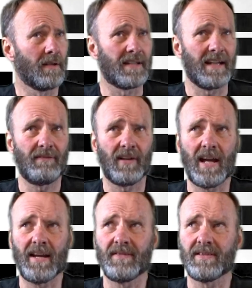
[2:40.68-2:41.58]
Save
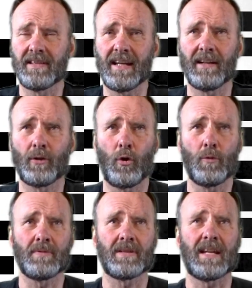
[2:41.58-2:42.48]
lives, stay at
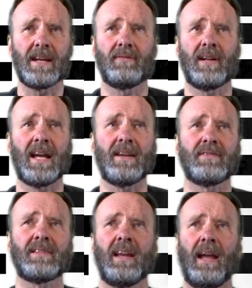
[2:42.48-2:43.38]
home, save
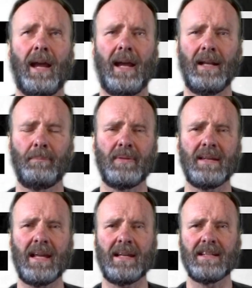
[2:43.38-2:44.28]
lives, help
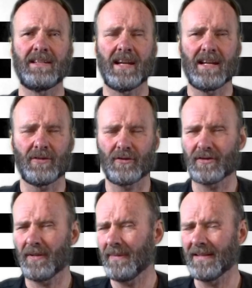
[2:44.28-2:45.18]
the NHS, or
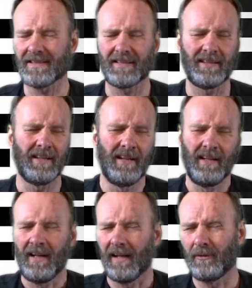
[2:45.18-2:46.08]
something silly.
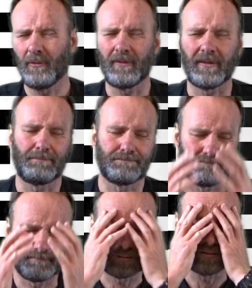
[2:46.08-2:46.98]
And don't
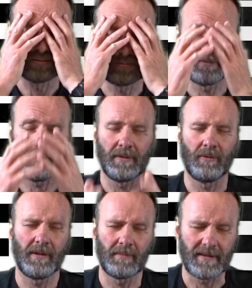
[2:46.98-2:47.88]
get me
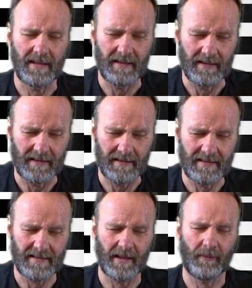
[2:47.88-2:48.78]
going about
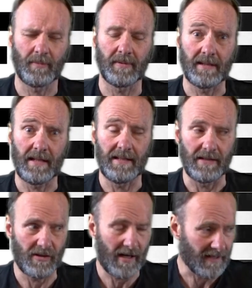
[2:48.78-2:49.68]
this stuff about the
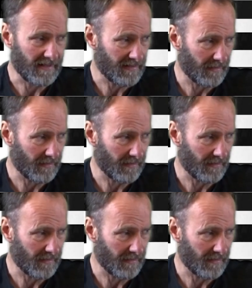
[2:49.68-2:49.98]
NHS.